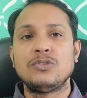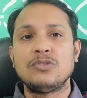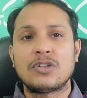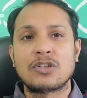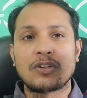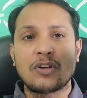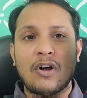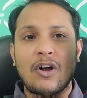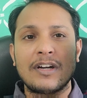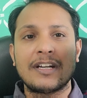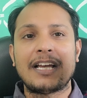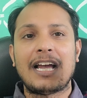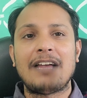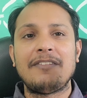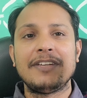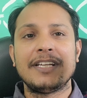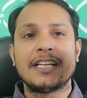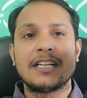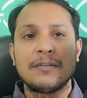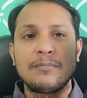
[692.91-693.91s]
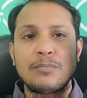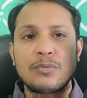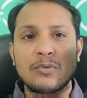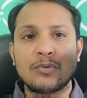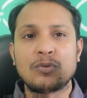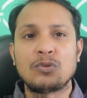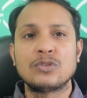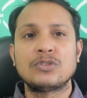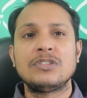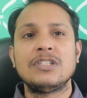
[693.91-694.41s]
You are not having an
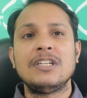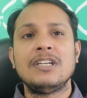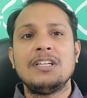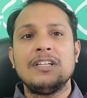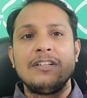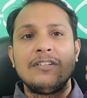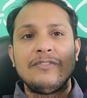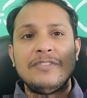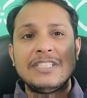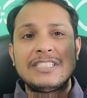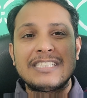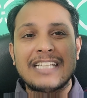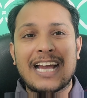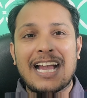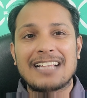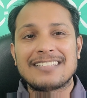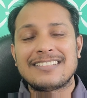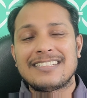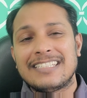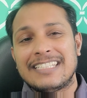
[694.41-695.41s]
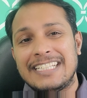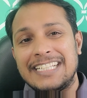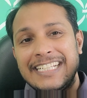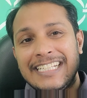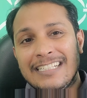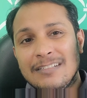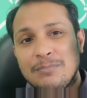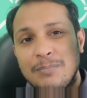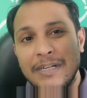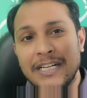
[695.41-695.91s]
approach which has an
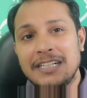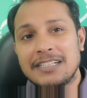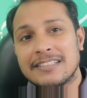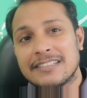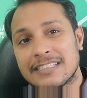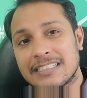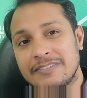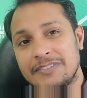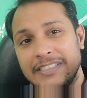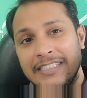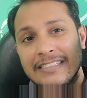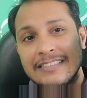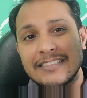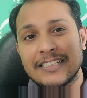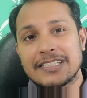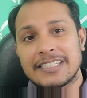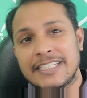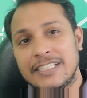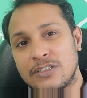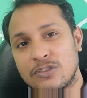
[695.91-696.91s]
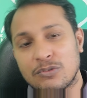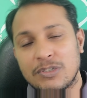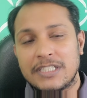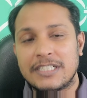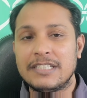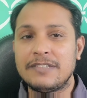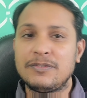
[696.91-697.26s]
inbuilt revision into it.